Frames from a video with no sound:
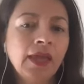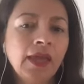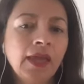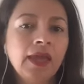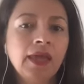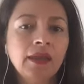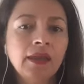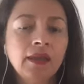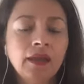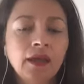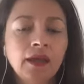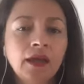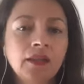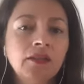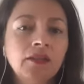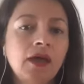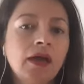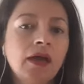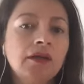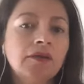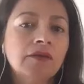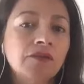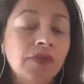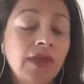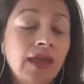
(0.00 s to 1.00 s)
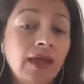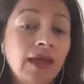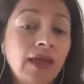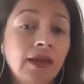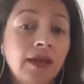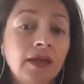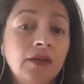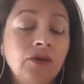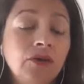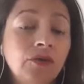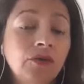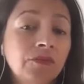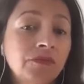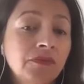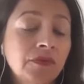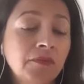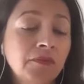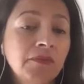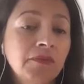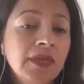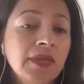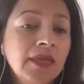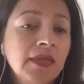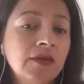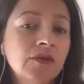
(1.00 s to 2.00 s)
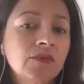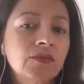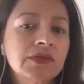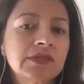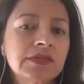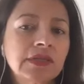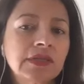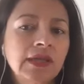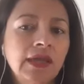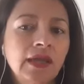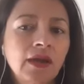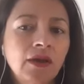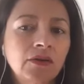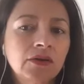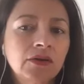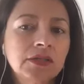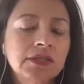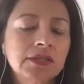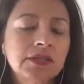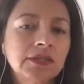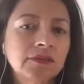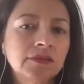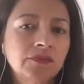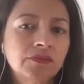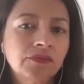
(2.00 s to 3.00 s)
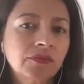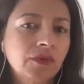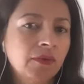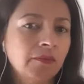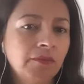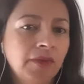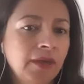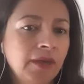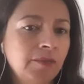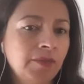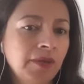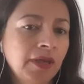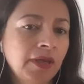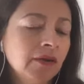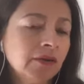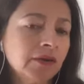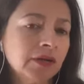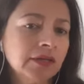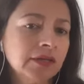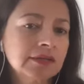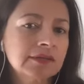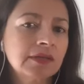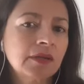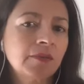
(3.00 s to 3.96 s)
And a lot of that, I know for me, was inherited from my parents.